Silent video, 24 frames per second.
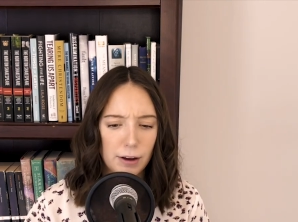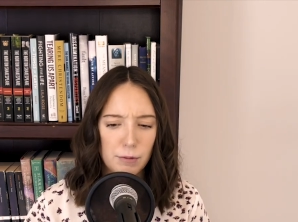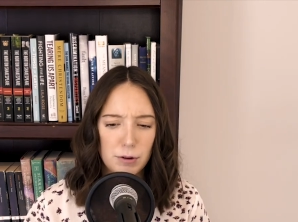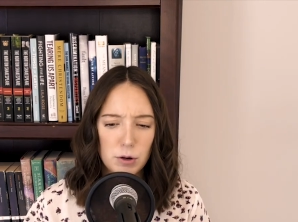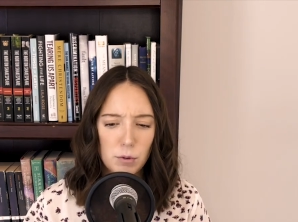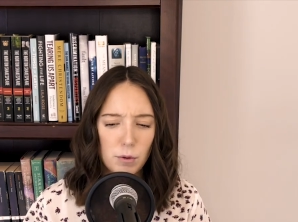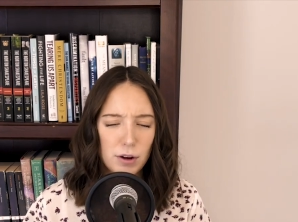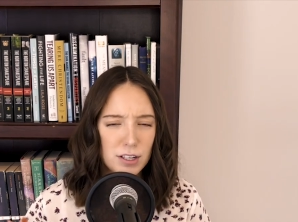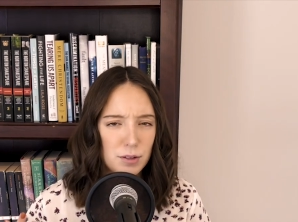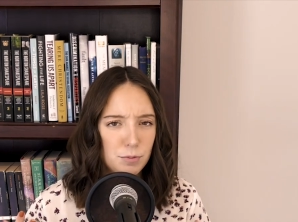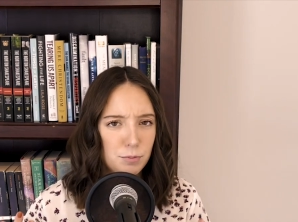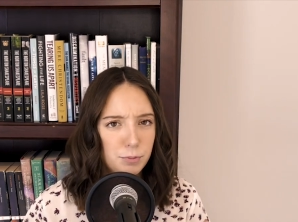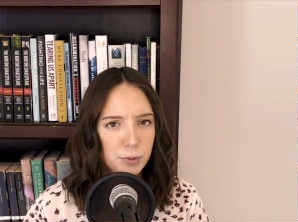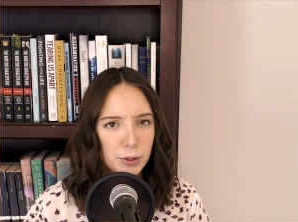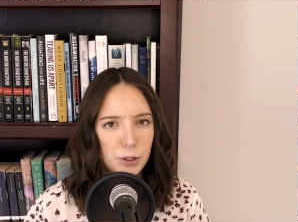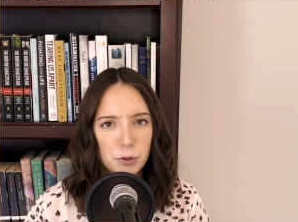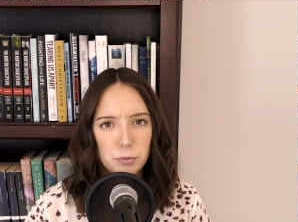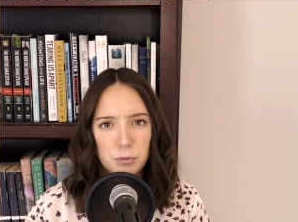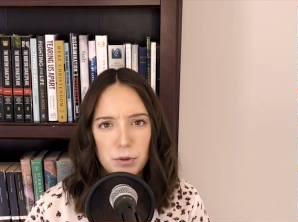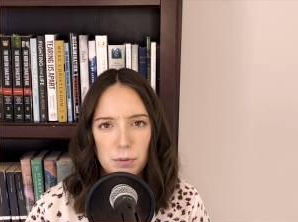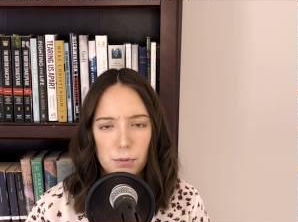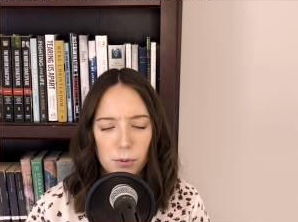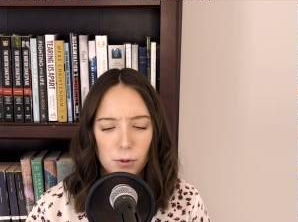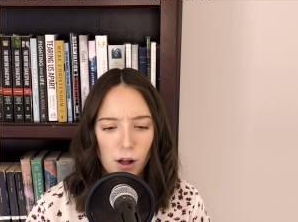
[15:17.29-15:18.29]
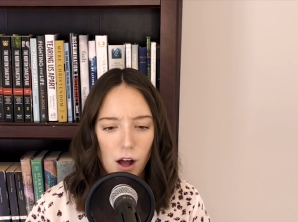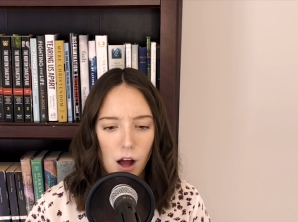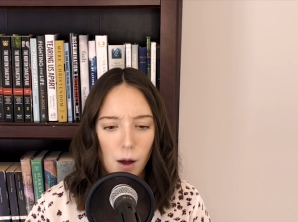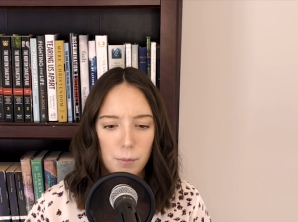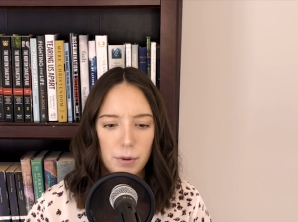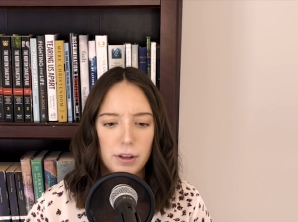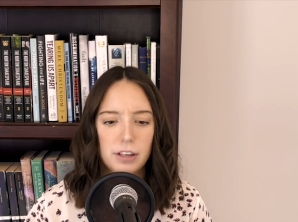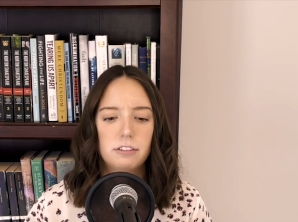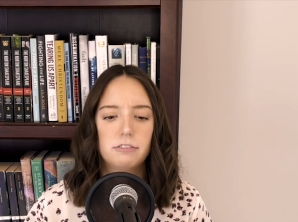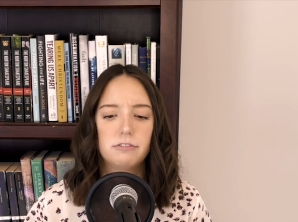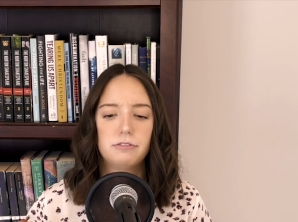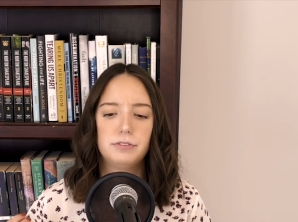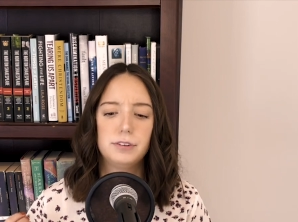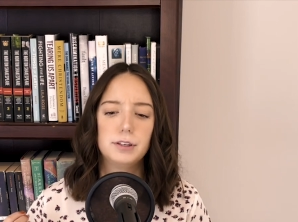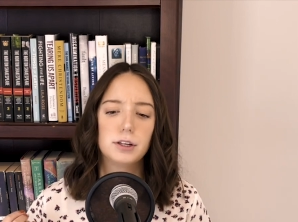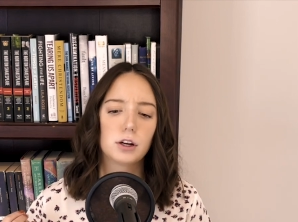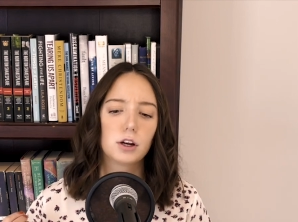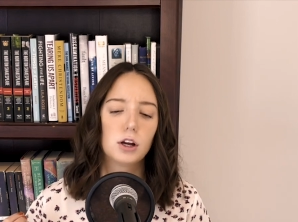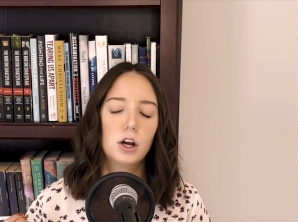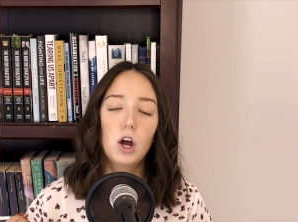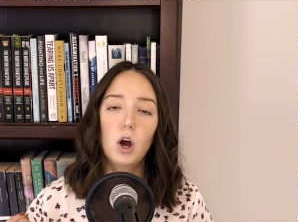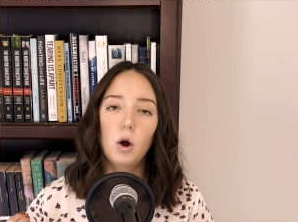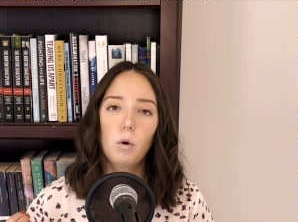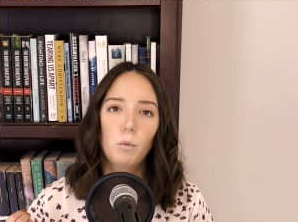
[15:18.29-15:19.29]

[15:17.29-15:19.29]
We don't want to build people up in fear.